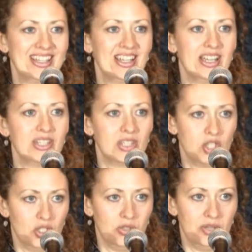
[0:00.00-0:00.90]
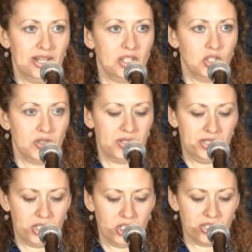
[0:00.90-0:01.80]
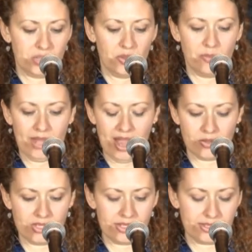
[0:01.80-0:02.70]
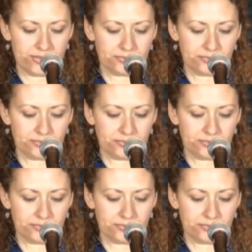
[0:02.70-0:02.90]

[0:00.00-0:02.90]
as the children in jurisdictions with big houses.